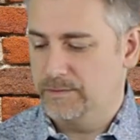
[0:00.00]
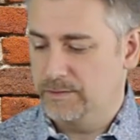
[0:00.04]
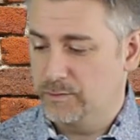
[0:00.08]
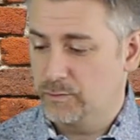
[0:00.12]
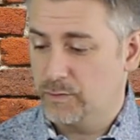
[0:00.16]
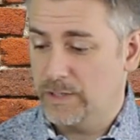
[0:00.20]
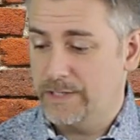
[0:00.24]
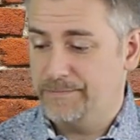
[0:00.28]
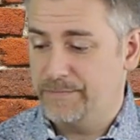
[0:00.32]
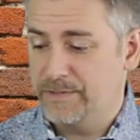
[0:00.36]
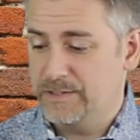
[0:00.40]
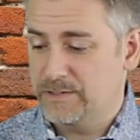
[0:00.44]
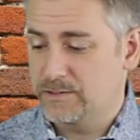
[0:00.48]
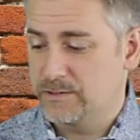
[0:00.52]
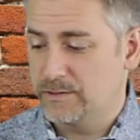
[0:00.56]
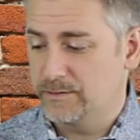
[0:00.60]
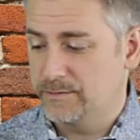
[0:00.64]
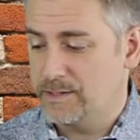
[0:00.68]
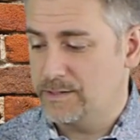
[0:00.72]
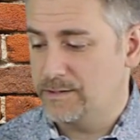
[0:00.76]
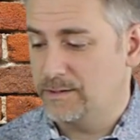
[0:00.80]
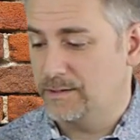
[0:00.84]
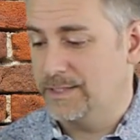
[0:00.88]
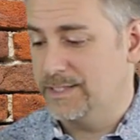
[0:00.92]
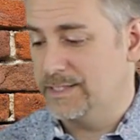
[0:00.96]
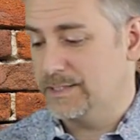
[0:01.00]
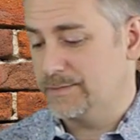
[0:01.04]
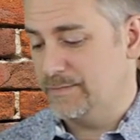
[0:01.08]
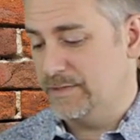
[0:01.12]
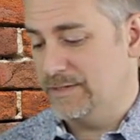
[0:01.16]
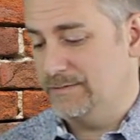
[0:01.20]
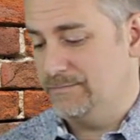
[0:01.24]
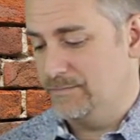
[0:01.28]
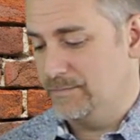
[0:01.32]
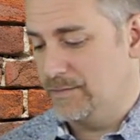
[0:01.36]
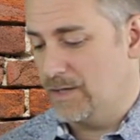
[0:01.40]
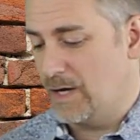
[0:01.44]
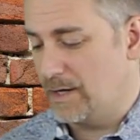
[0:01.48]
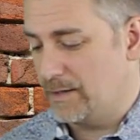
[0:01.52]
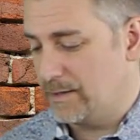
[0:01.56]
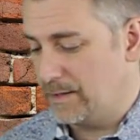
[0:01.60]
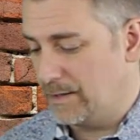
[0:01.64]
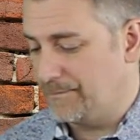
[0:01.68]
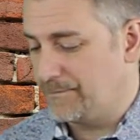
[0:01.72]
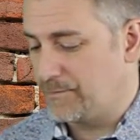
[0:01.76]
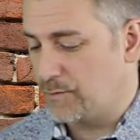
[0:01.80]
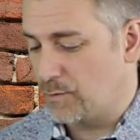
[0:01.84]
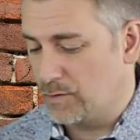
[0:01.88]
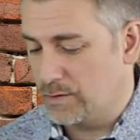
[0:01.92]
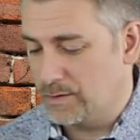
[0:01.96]
Great pistol nonetheless, but not
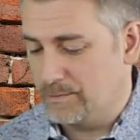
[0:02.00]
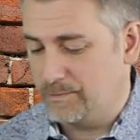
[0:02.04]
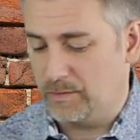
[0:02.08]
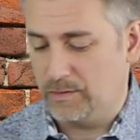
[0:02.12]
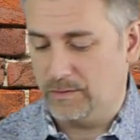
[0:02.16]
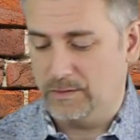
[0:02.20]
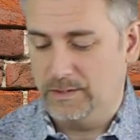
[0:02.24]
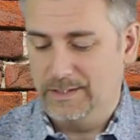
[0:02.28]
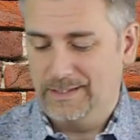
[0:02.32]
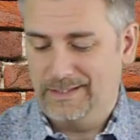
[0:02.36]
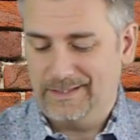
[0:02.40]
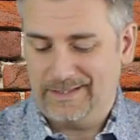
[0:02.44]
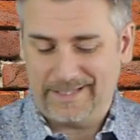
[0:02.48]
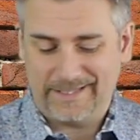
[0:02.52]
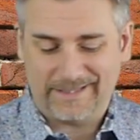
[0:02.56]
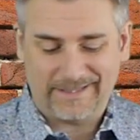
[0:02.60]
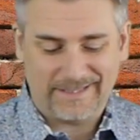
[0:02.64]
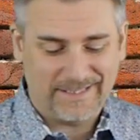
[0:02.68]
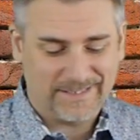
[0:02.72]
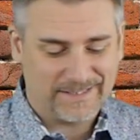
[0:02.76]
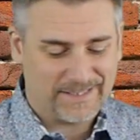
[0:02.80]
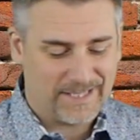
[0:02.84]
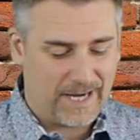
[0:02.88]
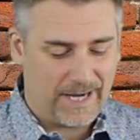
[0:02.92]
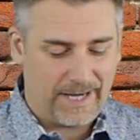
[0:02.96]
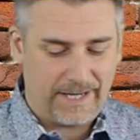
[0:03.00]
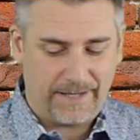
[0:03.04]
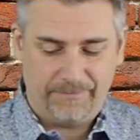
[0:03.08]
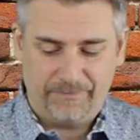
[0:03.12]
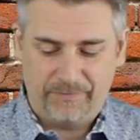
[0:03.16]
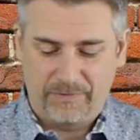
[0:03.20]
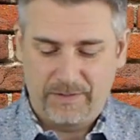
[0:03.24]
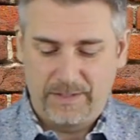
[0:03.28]
affordable like this guy.